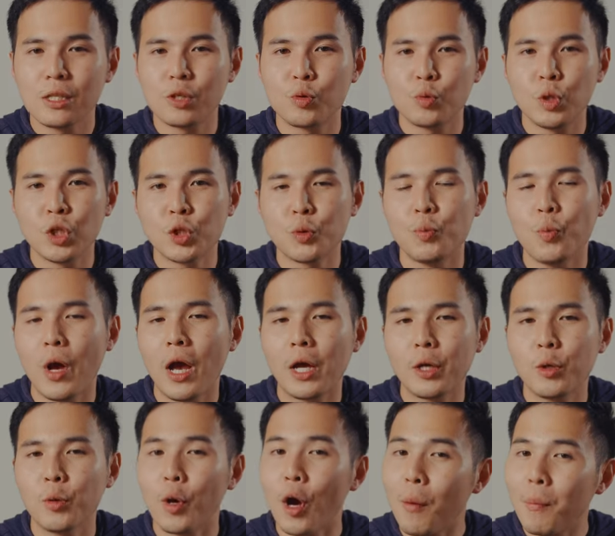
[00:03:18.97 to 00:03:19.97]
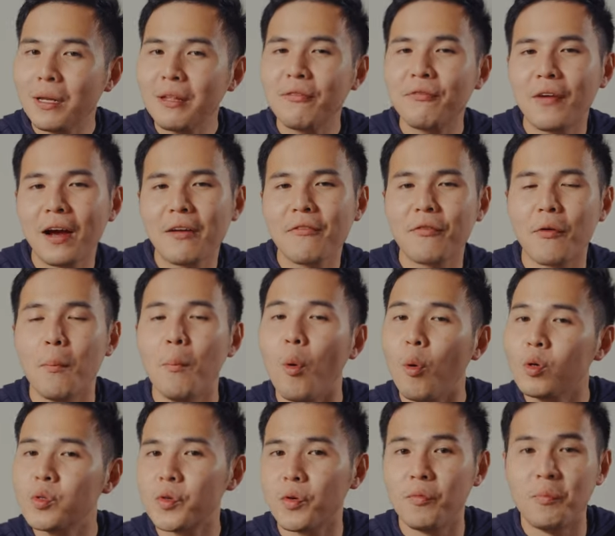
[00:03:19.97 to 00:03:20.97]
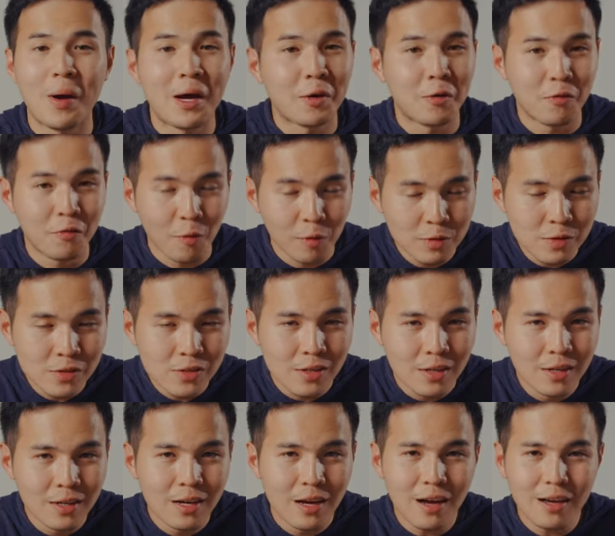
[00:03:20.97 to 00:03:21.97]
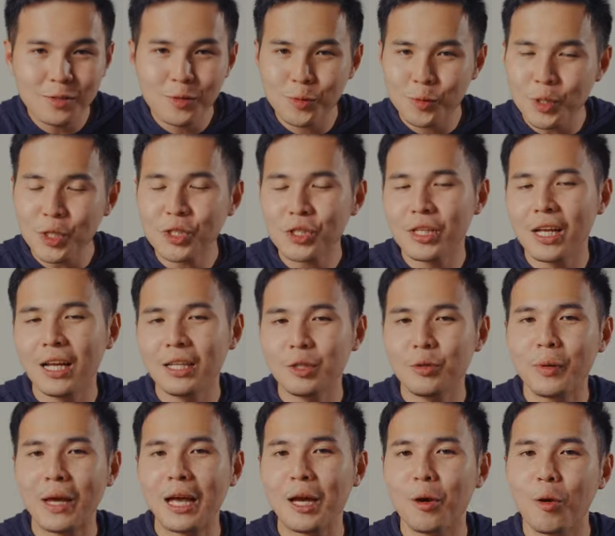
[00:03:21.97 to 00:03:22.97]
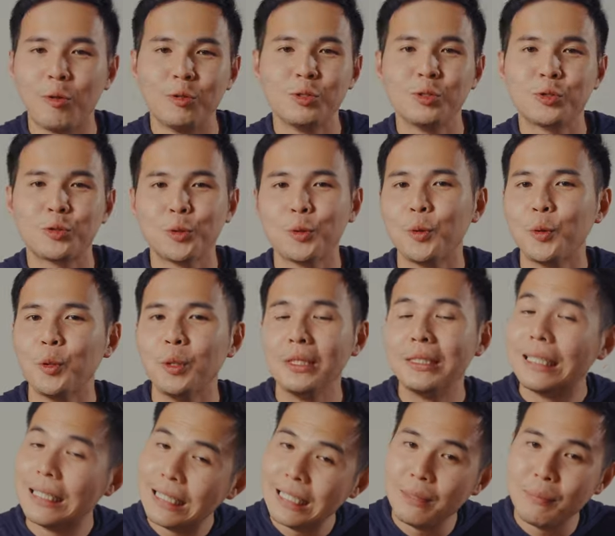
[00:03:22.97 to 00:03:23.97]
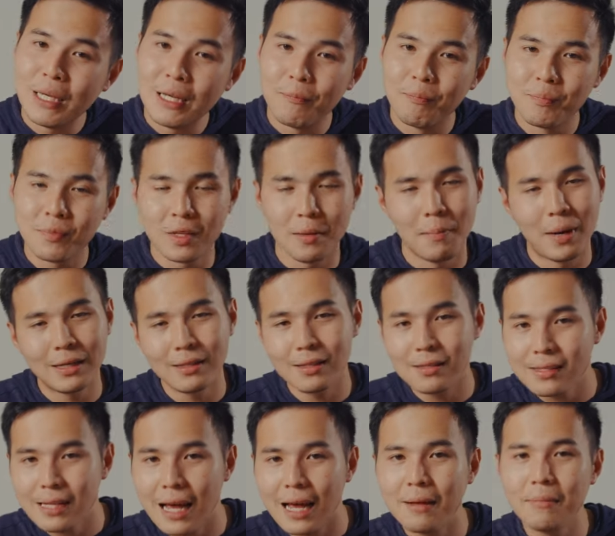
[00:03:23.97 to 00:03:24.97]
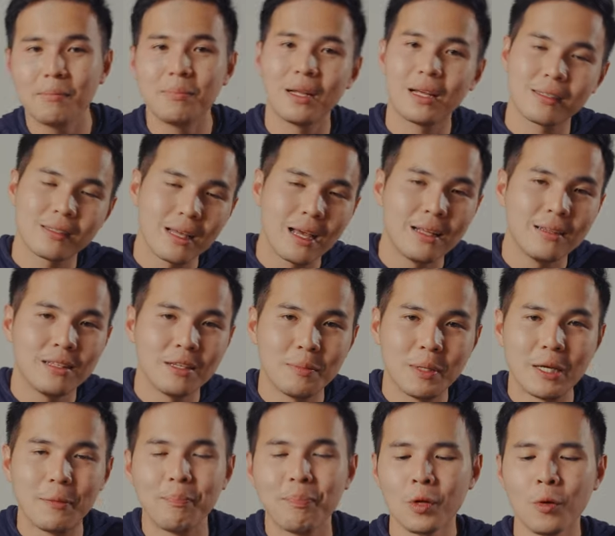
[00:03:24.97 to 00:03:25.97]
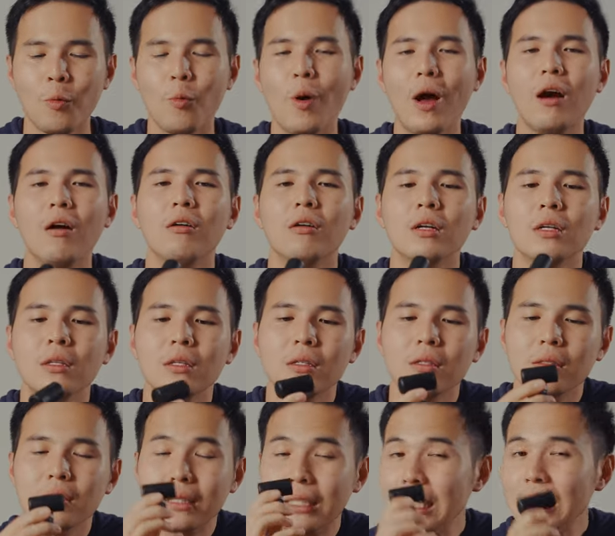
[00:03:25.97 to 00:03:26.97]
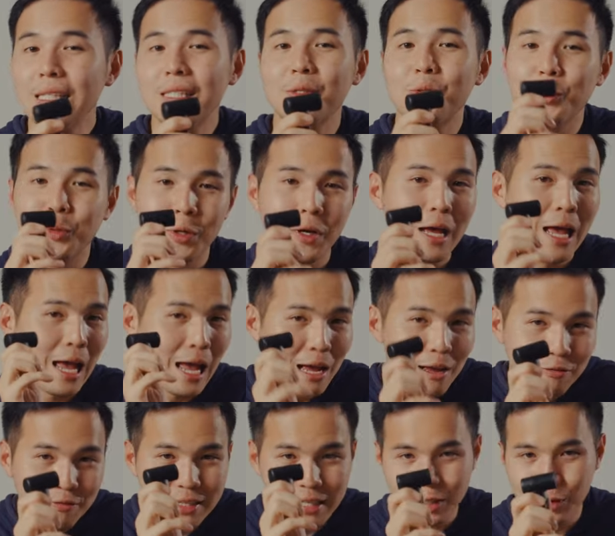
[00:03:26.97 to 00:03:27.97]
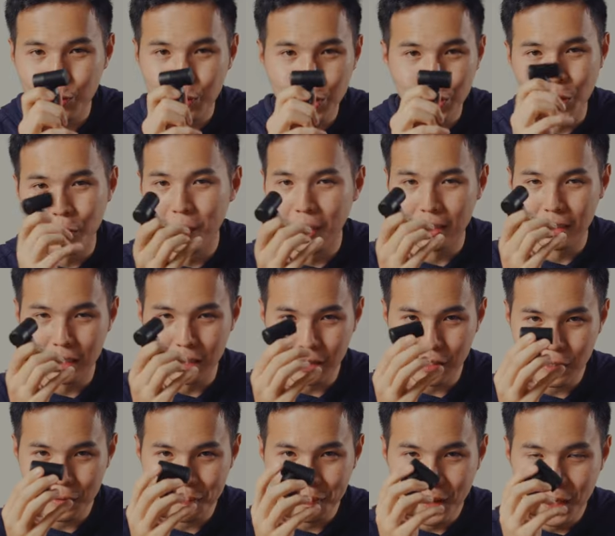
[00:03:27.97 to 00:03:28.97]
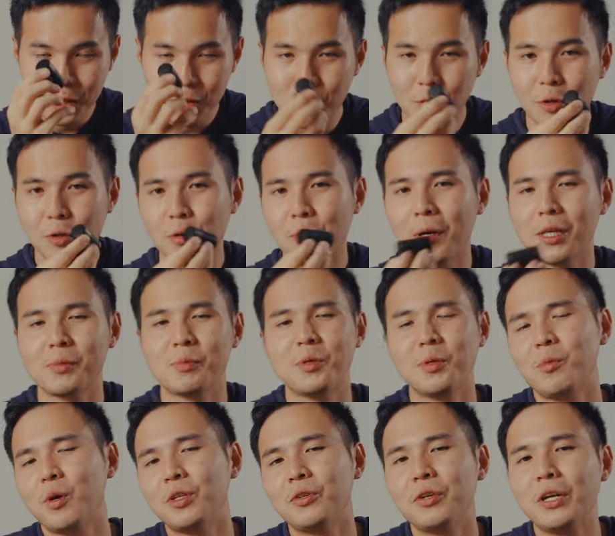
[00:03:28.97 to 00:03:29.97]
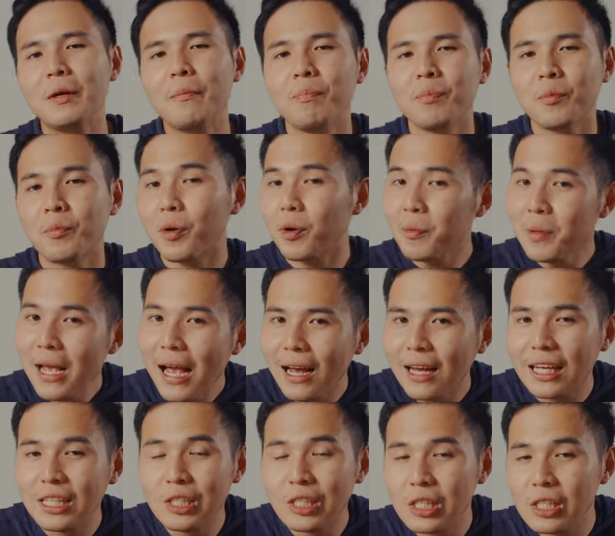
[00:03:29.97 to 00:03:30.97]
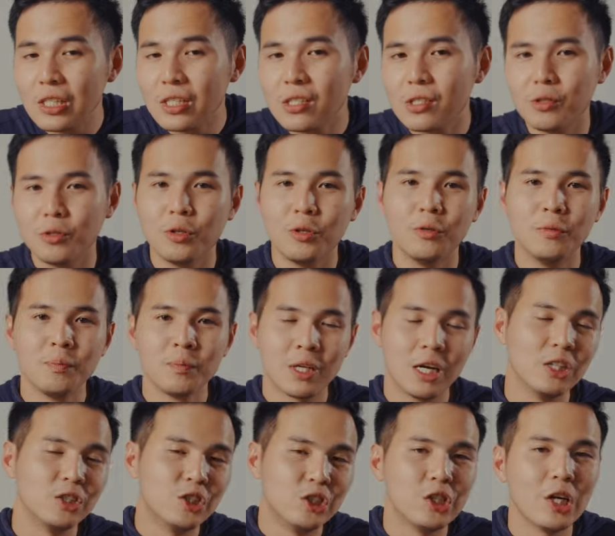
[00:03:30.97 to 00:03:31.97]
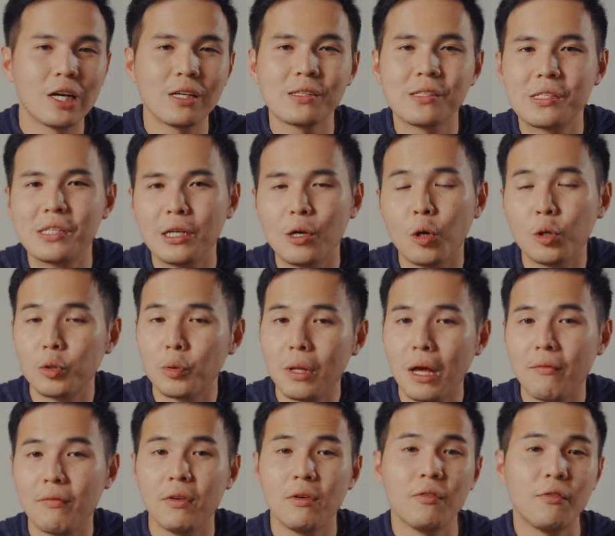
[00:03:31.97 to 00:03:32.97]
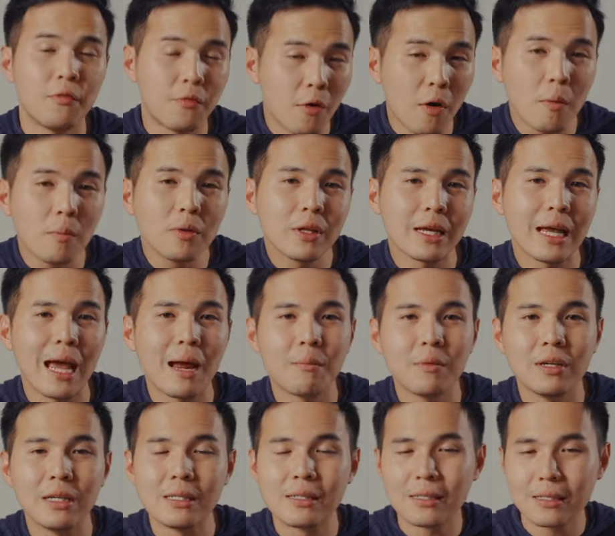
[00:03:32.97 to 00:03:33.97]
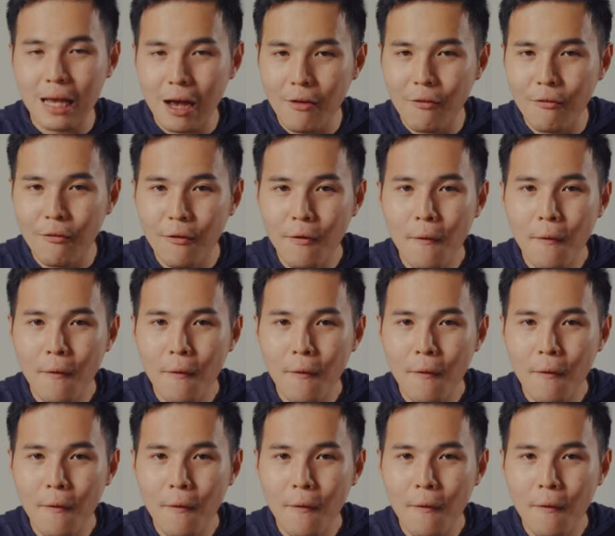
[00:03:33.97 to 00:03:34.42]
is a switch where you commonly find from most of microphones, a switch that you can control the dB, the -10, +10 dB. Well, these do not have that switch or buttons. So you must be wondering, probably I can just, adjust the audio level from the camera itself,